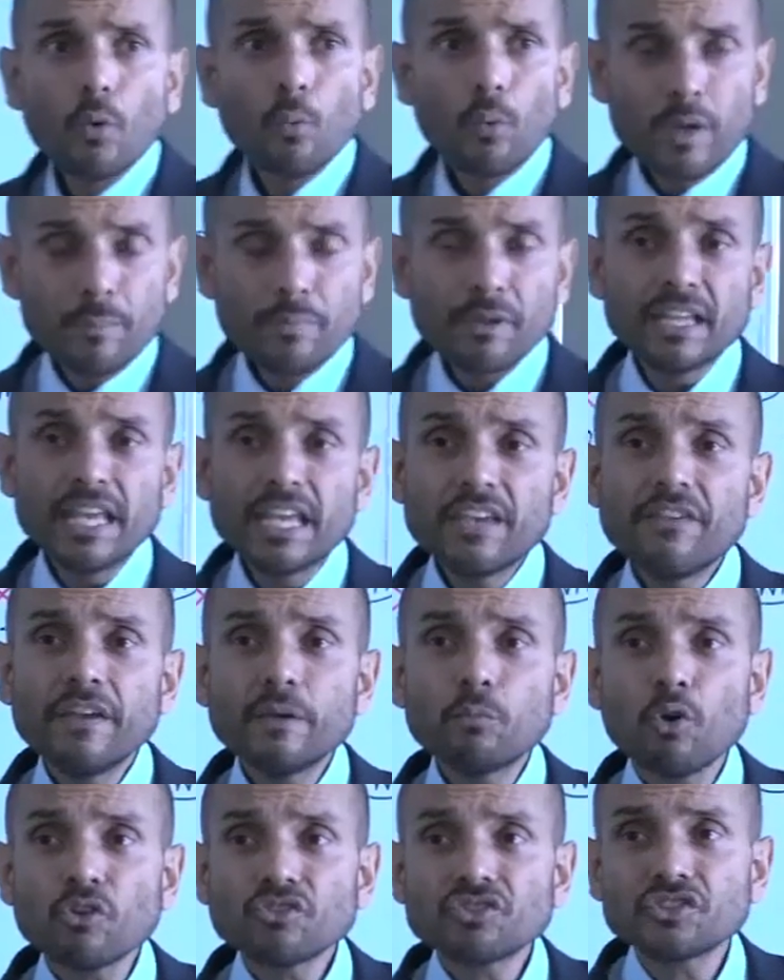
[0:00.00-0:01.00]
We believe
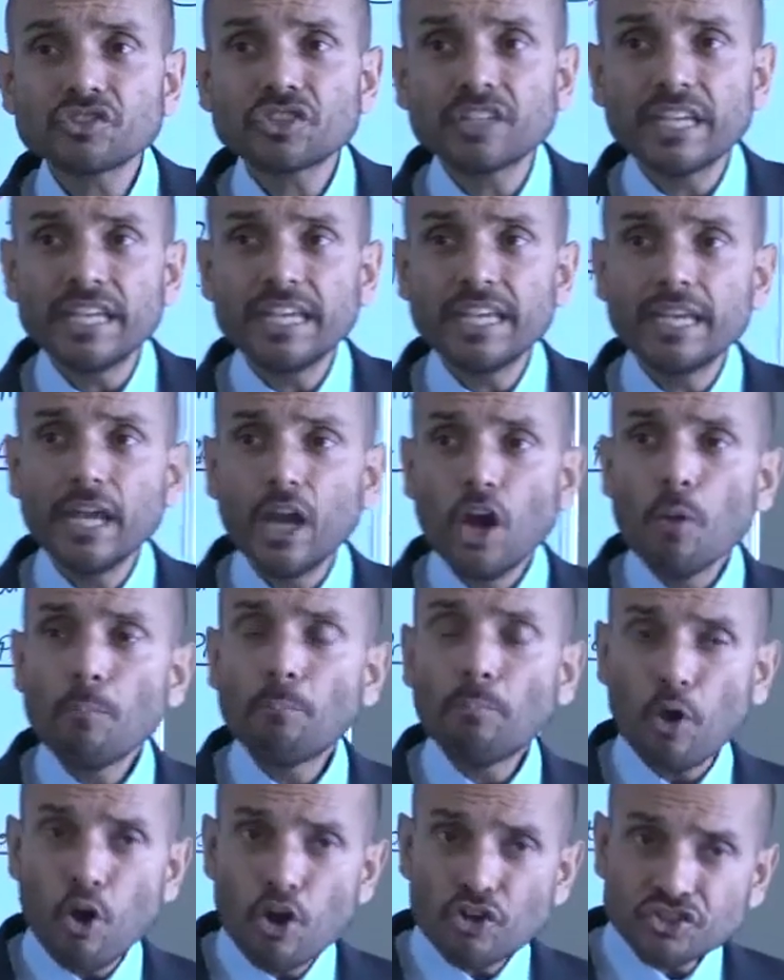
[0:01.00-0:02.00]
he was the
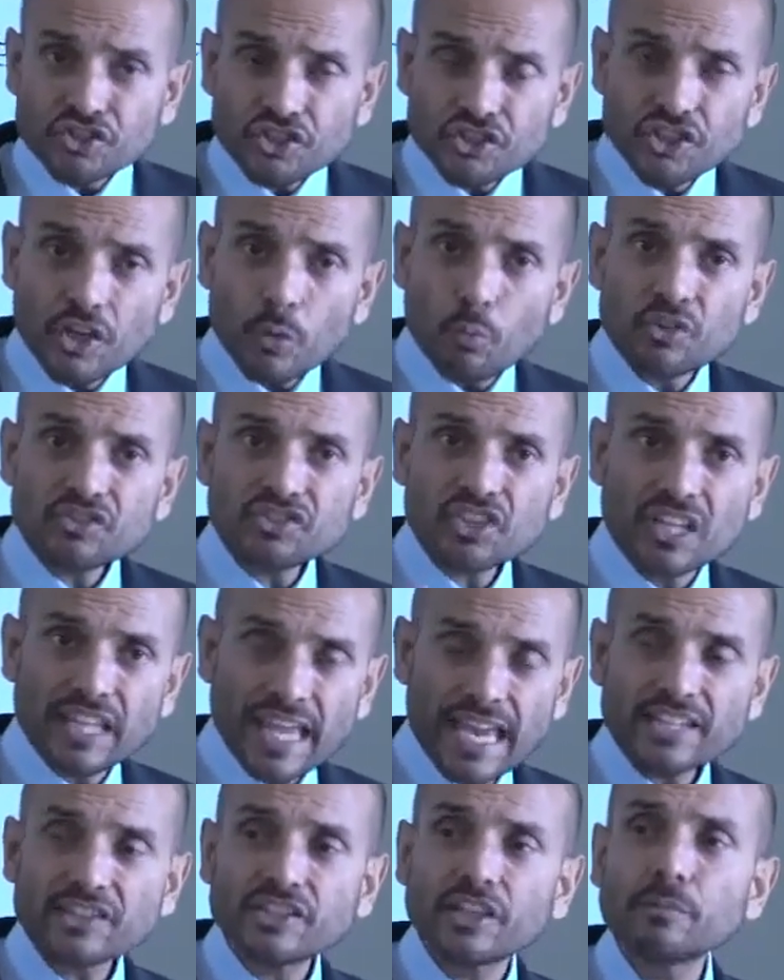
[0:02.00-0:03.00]
person that was
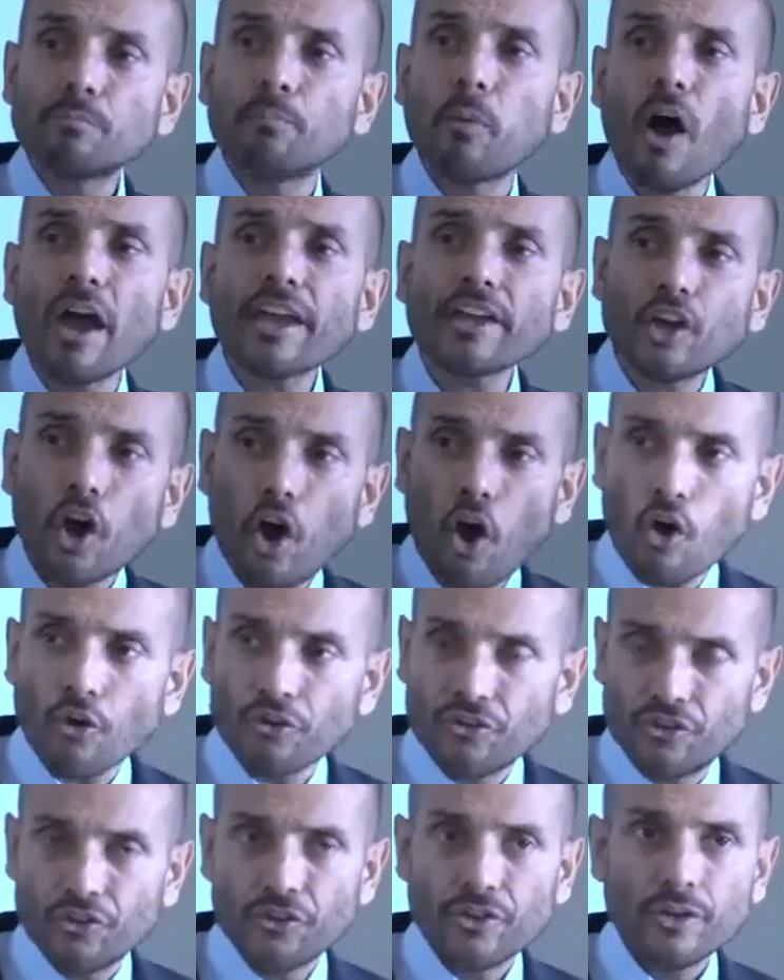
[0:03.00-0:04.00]
selected by
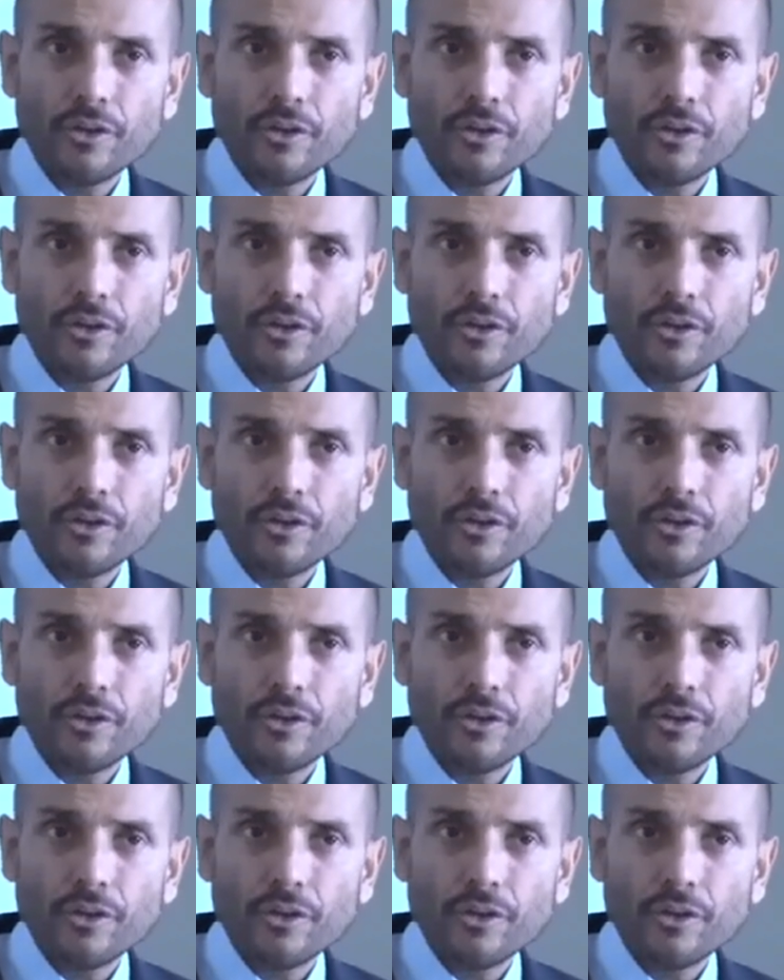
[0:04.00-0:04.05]
God,